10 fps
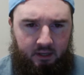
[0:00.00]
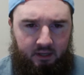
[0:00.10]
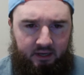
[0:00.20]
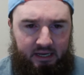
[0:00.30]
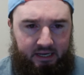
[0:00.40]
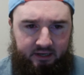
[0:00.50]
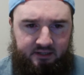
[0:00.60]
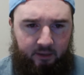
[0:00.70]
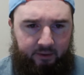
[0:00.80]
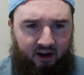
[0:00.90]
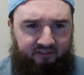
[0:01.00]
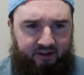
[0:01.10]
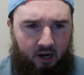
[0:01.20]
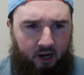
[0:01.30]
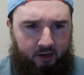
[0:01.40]
Kings coming off
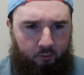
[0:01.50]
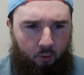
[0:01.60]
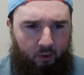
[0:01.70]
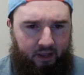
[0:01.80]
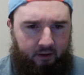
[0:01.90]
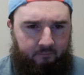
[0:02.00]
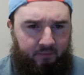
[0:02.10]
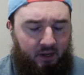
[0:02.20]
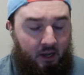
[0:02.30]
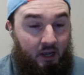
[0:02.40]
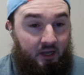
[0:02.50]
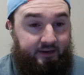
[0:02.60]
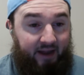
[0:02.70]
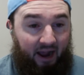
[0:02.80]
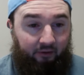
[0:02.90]
an Ottawa win.
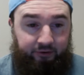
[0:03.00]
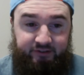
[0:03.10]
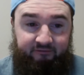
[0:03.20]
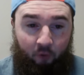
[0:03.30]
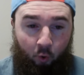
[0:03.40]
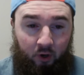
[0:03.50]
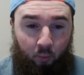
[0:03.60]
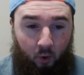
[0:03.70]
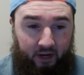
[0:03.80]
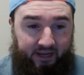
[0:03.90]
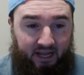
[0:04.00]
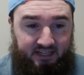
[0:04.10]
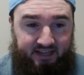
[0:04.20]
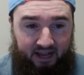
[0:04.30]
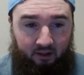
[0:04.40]
Dallas 4-1
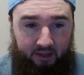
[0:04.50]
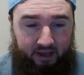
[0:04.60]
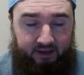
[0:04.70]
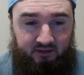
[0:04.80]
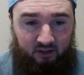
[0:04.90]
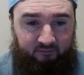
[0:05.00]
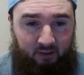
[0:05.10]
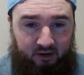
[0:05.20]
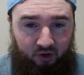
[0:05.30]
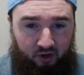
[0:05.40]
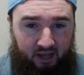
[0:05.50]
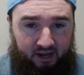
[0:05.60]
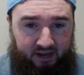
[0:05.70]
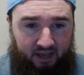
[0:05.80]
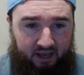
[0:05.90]
against LA, so they've been good
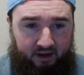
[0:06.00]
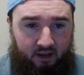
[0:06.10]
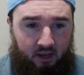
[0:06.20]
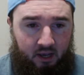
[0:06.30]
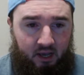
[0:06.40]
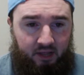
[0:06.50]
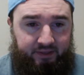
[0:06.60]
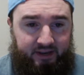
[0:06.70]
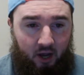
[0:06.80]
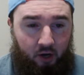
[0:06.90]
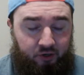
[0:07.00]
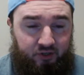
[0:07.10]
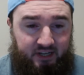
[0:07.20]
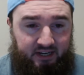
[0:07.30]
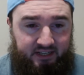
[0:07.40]
head-to-head. The
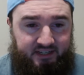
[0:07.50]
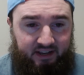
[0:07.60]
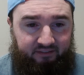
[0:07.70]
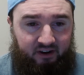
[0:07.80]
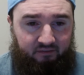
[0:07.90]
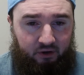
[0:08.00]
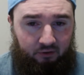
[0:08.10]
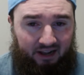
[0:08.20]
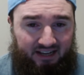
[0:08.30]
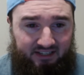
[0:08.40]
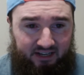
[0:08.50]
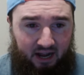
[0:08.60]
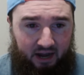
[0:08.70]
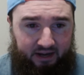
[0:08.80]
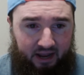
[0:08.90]
unders hit in 7 of their last
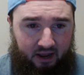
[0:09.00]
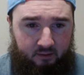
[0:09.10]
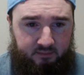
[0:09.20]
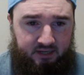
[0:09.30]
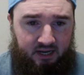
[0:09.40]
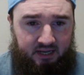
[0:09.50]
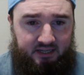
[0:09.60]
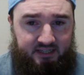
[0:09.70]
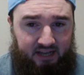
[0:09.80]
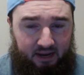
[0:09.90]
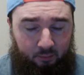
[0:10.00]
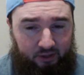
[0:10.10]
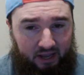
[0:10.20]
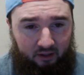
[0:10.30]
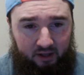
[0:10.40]
9 games. Same with
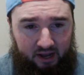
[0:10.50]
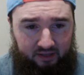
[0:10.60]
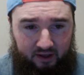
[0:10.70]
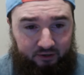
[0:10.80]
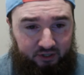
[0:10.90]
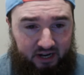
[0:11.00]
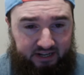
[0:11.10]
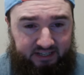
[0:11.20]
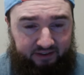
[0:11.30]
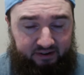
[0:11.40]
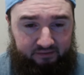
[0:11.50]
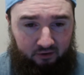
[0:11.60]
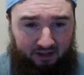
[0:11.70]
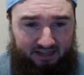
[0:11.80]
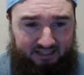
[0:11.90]
LA, the unders hit in 7 of their
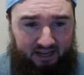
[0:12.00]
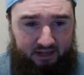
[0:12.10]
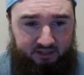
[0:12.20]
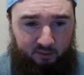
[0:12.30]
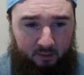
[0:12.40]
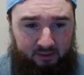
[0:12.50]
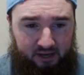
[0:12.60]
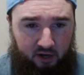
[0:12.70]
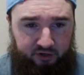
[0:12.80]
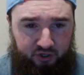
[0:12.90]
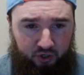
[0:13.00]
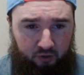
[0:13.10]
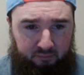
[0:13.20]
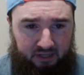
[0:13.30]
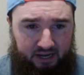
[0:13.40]
last 10. So maybe the unders a
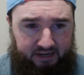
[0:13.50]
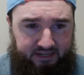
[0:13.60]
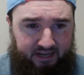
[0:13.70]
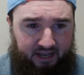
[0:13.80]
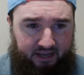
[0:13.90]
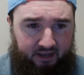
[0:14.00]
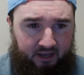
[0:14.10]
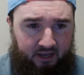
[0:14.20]
good play today.